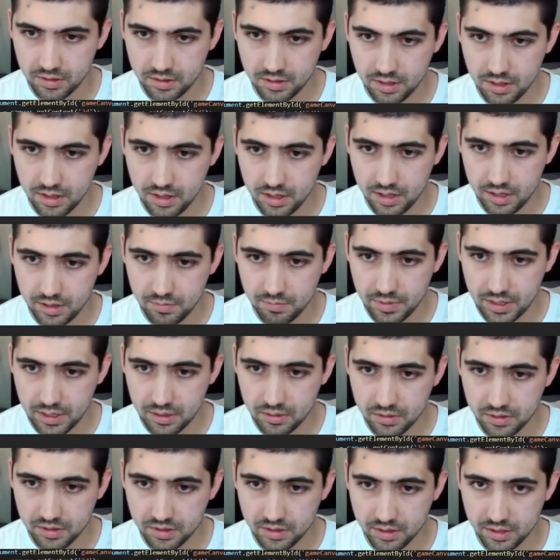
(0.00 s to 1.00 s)
on
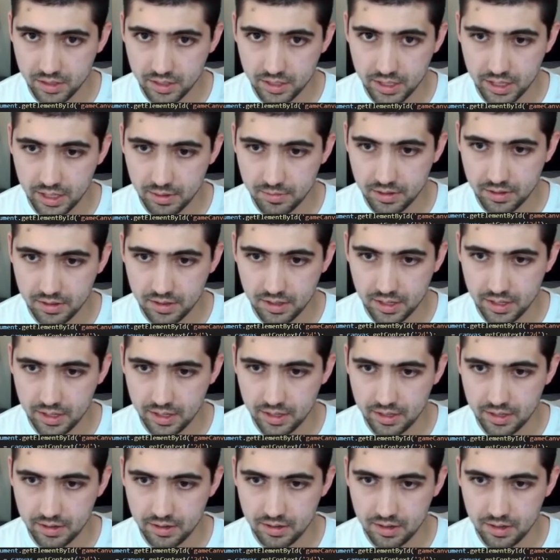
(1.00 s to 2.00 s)
mouse click. How about
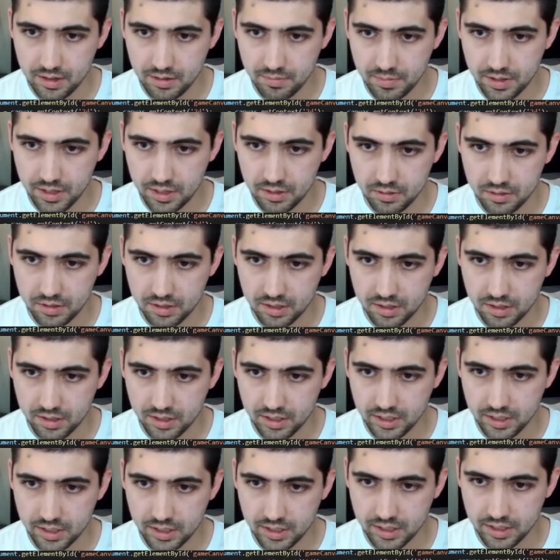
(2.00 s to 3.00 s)
that? On mouse
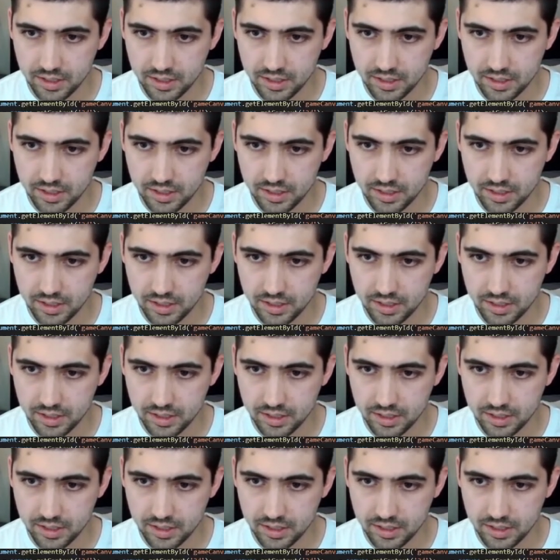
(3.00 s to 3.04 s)
click.